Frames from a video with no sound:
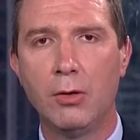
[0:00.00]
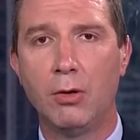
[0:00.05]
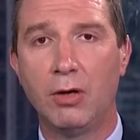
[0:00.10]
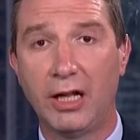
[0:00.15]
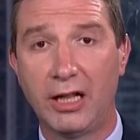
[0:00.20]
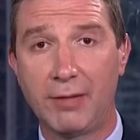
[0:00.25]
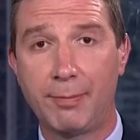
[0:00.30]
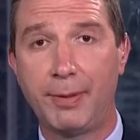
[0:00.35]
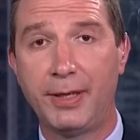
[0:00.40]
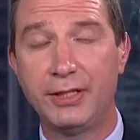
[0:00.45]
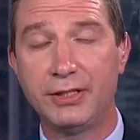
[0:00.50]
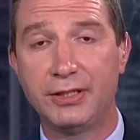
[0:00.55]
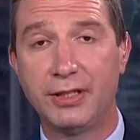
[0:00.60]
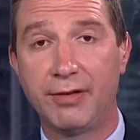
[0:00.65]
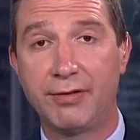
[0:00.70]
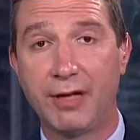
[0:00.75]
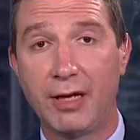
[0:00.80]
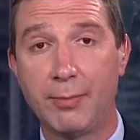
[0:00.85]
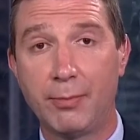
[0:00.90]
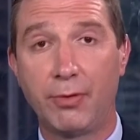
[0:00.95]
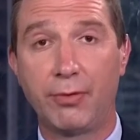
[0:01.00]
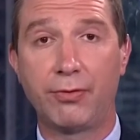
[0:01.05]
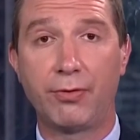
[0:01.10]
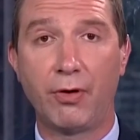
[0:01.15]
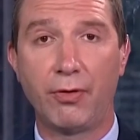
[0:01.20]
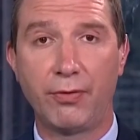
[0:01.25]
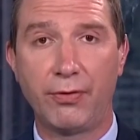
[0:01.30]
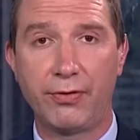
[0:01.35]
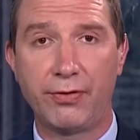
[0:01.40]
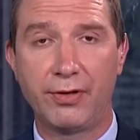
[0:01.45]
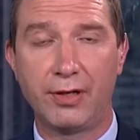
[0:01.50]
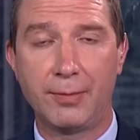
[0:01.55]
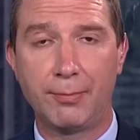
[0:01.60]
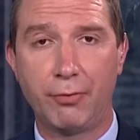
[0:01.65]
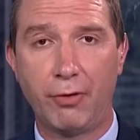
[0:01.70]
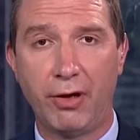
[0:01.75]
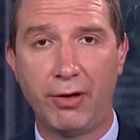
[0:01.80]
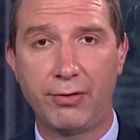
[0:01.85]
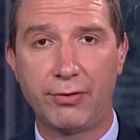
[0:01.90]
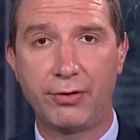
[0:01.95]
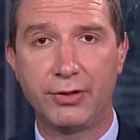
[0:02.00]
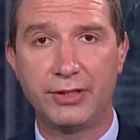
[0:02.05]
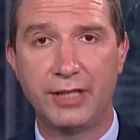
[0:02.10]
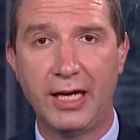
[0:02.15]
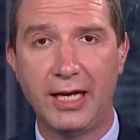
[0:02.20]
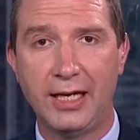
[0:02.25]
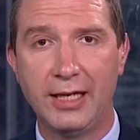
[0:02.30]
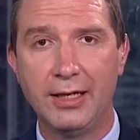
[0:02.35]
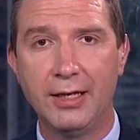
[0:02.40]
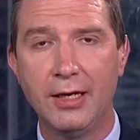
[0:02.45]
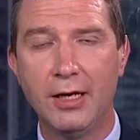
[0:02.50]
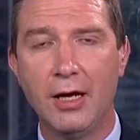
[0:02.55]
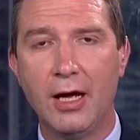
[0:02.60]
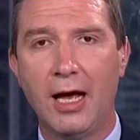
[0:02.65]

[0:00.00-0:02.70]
Well, that speech in December surfaced in the press today,